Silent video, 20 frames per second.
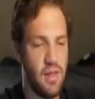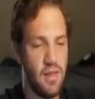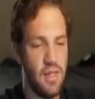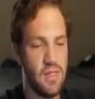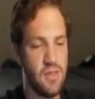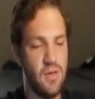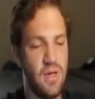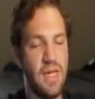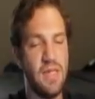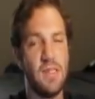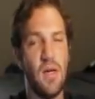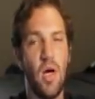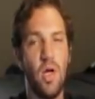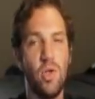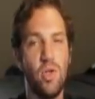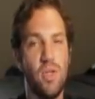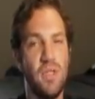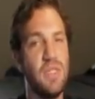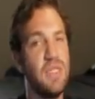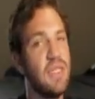This one has
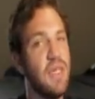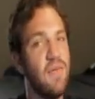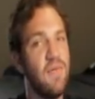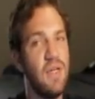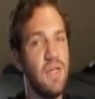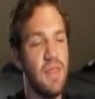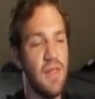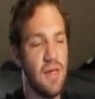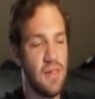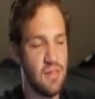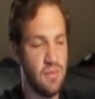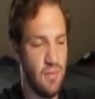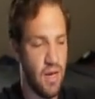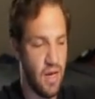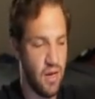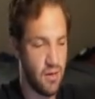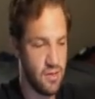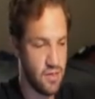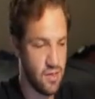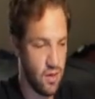170,000
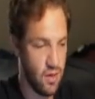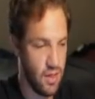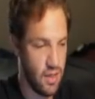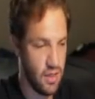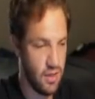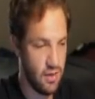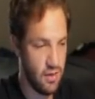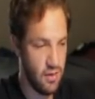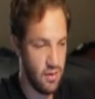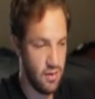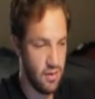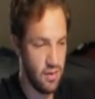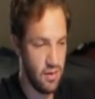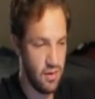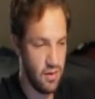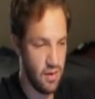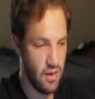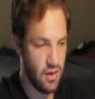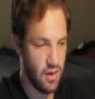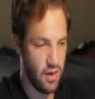miles on it,
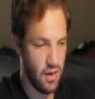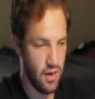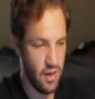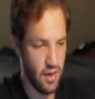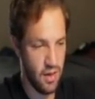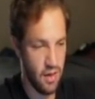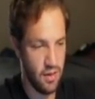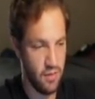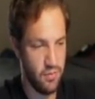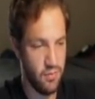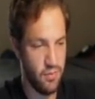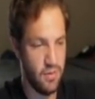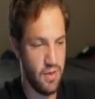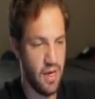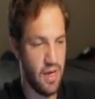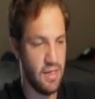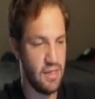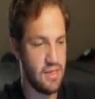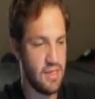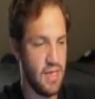and
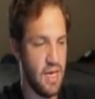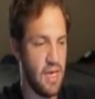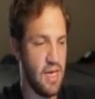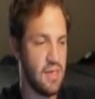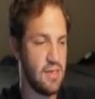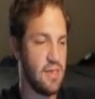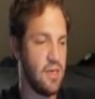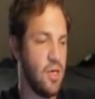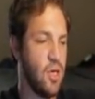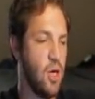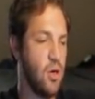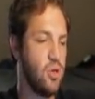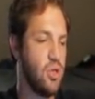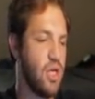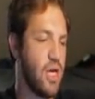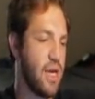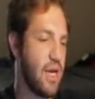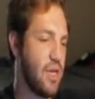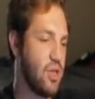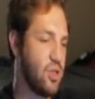it says no
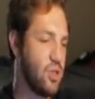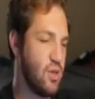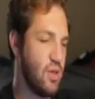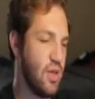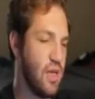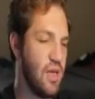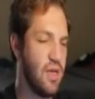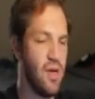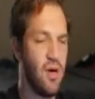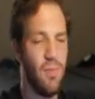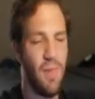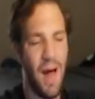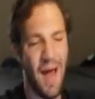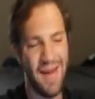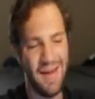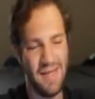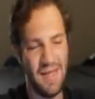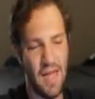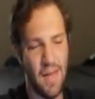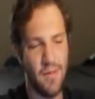check engine light, no
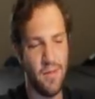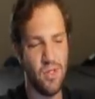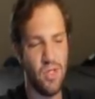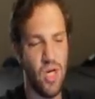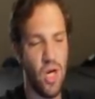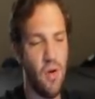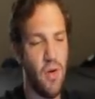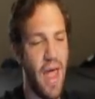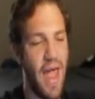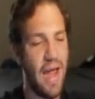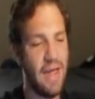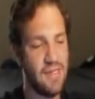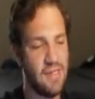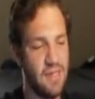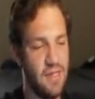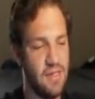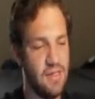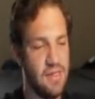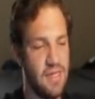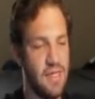body damage, no
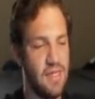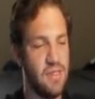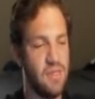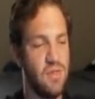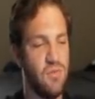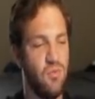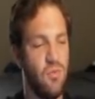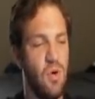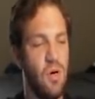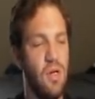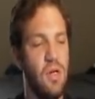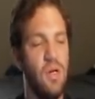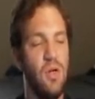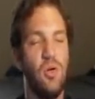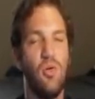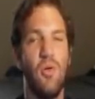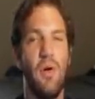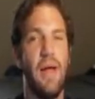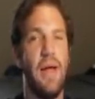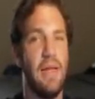accidents, and it's running
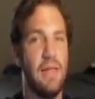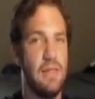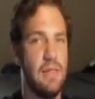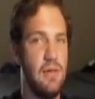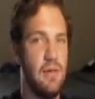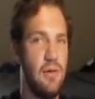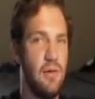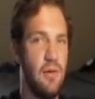great.